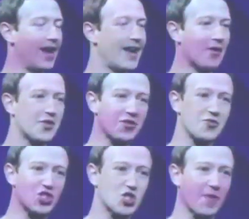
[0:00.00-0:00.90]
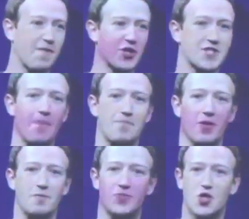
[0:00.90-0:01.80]
Now, this is just the first step,
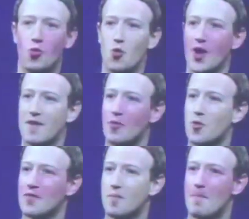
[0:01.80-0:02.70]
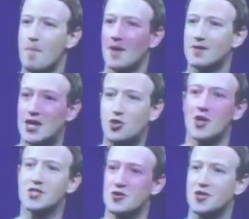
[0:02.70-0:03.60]
though. So we have a lot
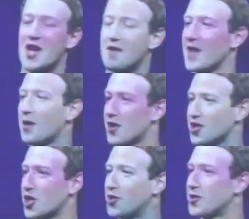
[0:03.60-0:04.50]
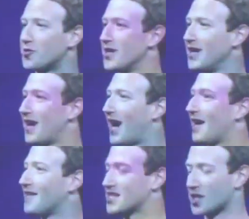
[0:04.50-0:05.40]
crazier stuff that I want to show you
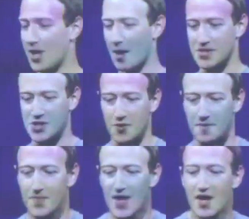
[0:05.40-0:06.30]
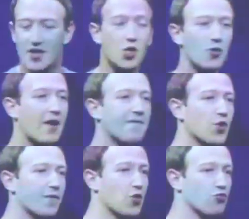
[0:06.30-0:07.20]
that's going to be coming soon. So now,
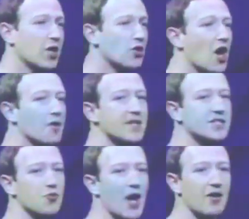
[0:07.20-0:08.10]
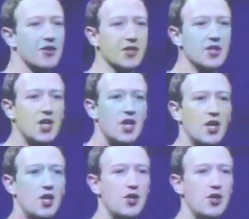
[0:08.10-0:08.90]
for real augmented reality,